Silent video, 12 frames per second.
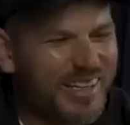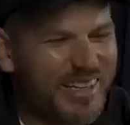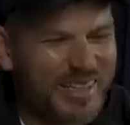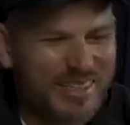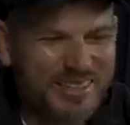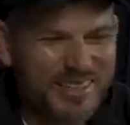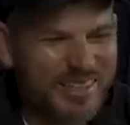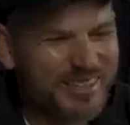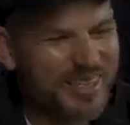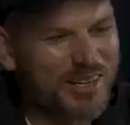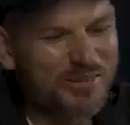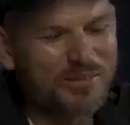And then he sees
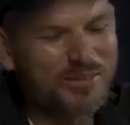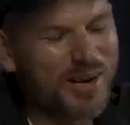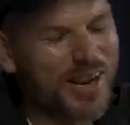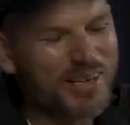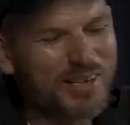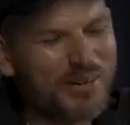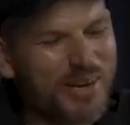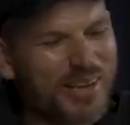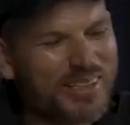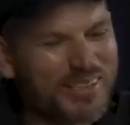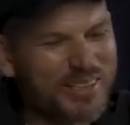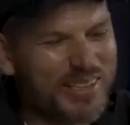that I'm riding
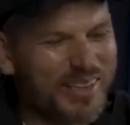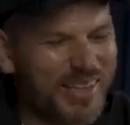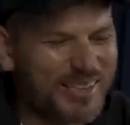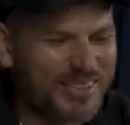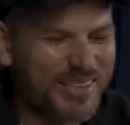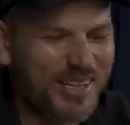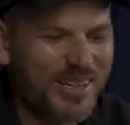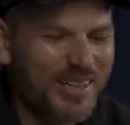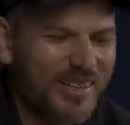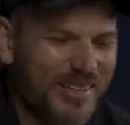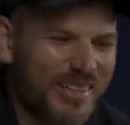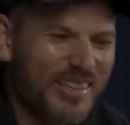away, so he lets go.